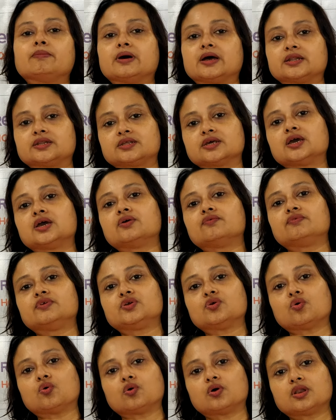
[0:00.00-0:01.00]
but
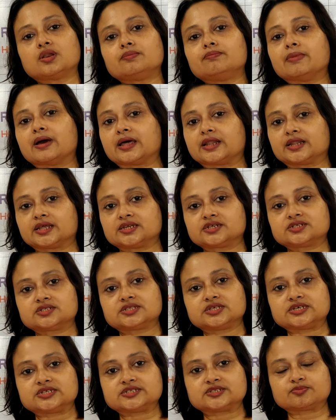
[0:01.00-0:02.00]
we all
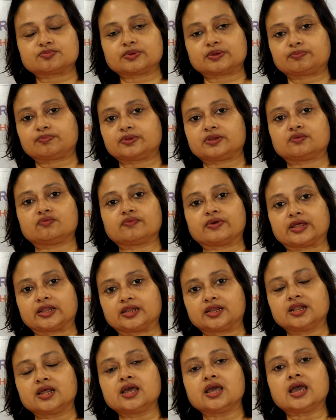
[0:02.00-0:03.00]
managed these people
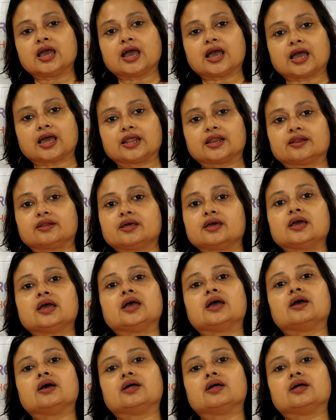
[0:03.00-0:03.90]
well. And